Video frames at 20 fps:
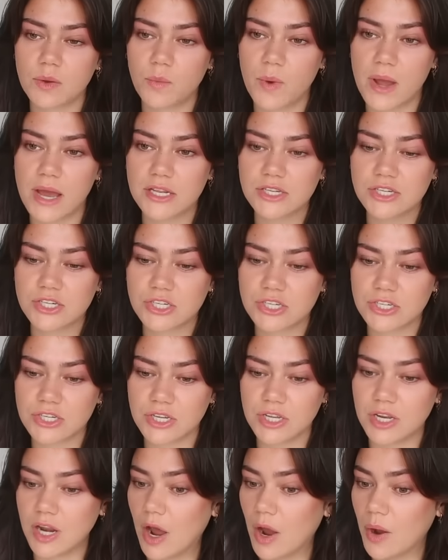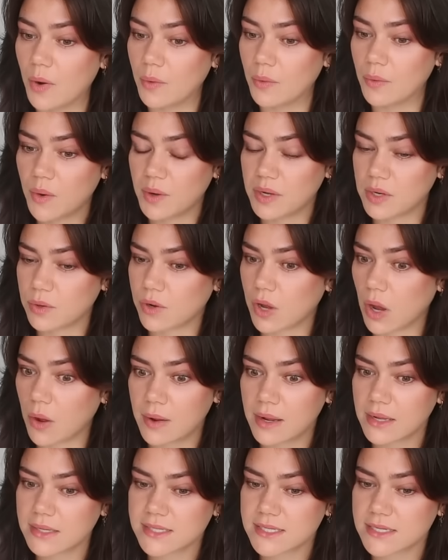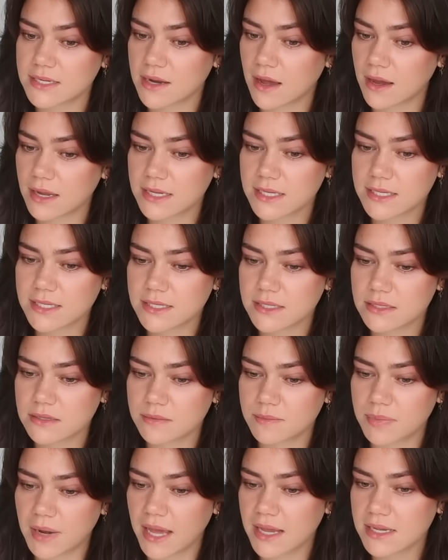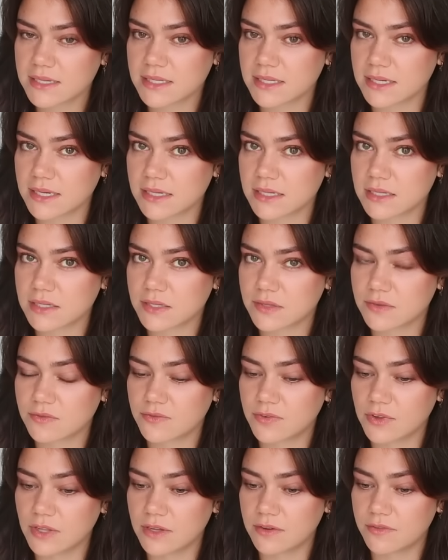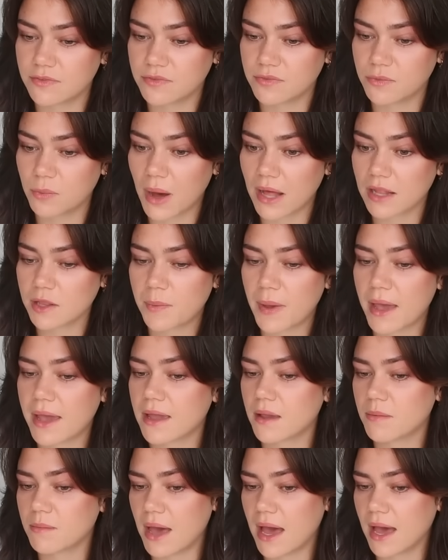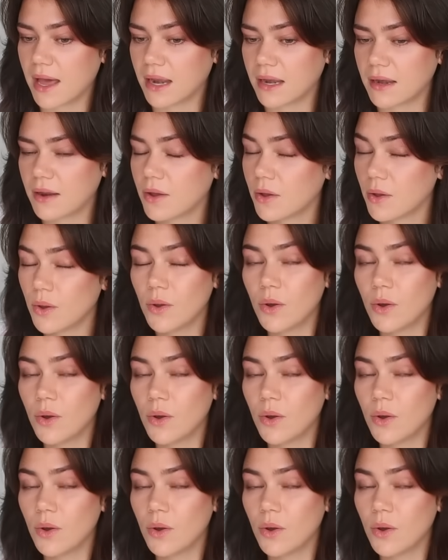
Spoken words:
which, you know, when you're going to nice places full of well-paying men,